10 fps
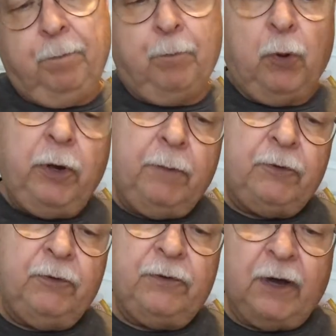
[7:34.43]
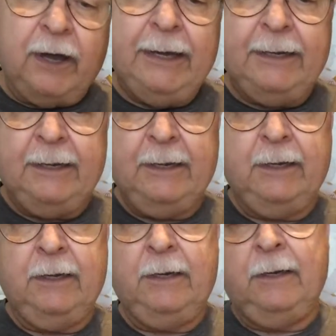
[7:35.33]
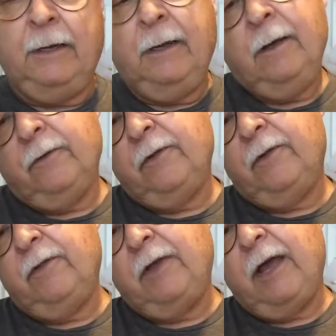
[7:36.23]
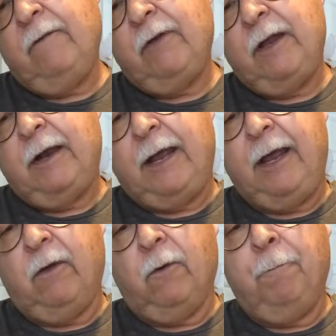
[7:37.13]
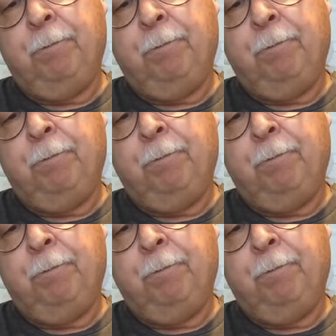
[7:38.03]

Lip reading: pull it up too tight, because it's kind of at an angle,